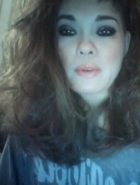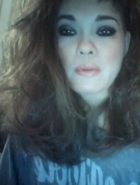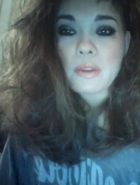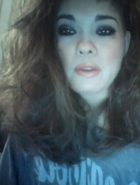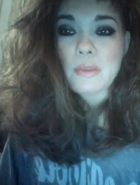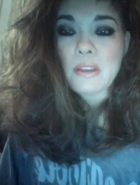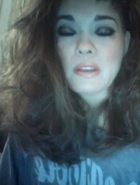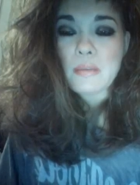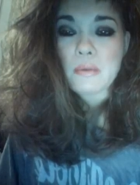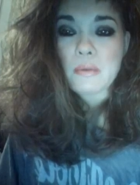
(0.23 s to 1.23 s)
What do you mean,
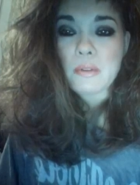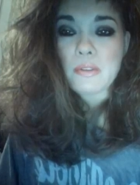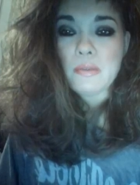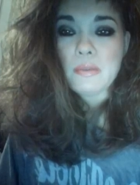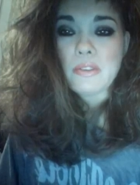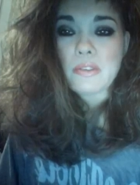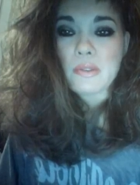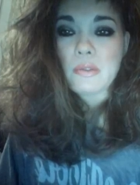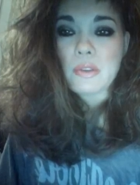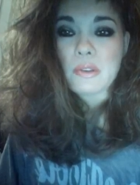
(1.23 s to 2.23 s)
keep it rolling? You mean so
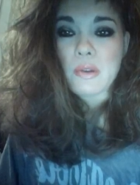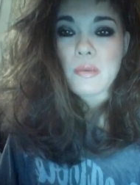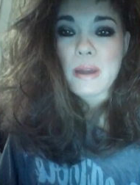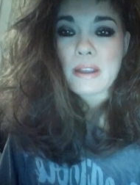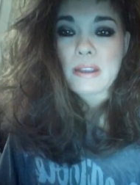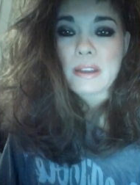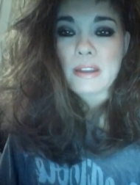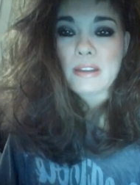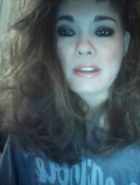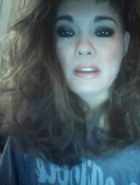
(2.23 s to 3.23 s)
you can go back and
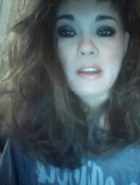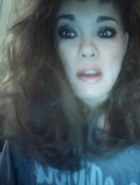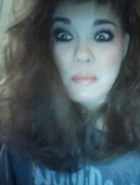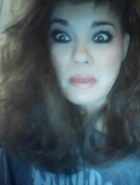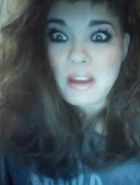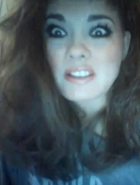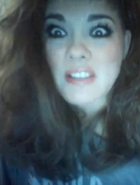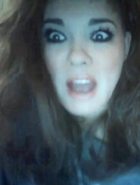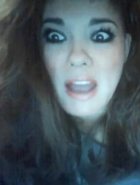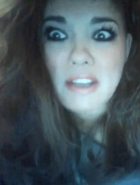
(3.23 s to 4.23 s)
edit it? Because
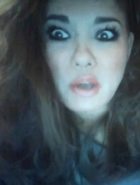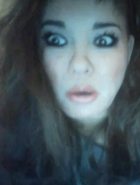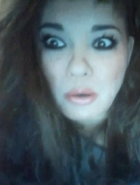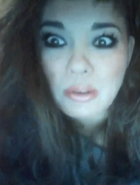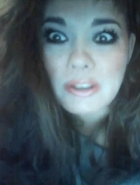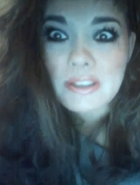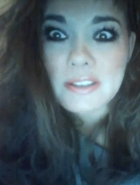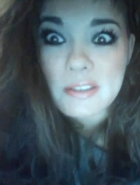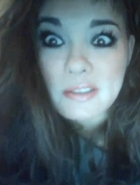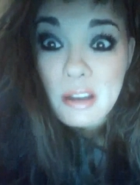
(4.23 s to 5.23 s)
I totally
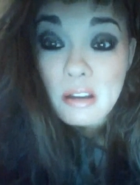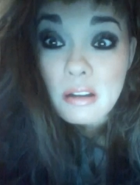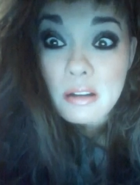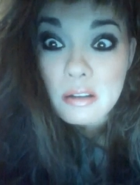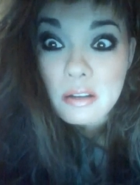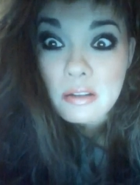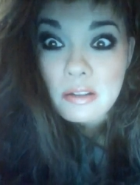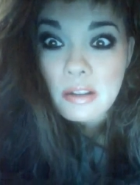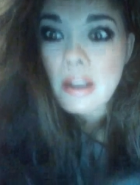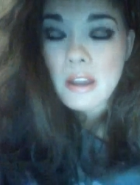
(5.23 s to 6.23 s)
suck
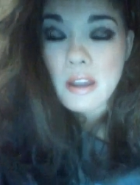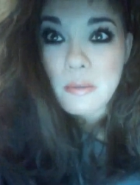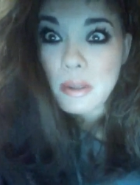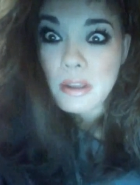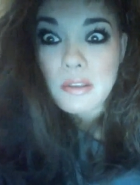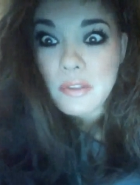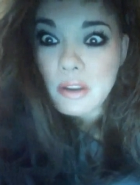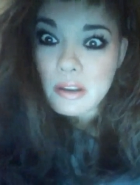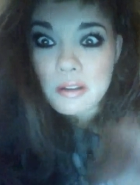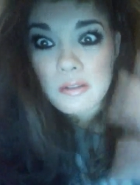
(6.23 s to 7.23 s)
at making
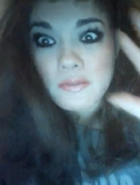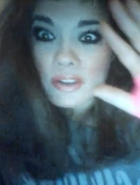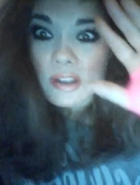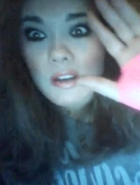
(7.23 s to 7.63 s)
videos.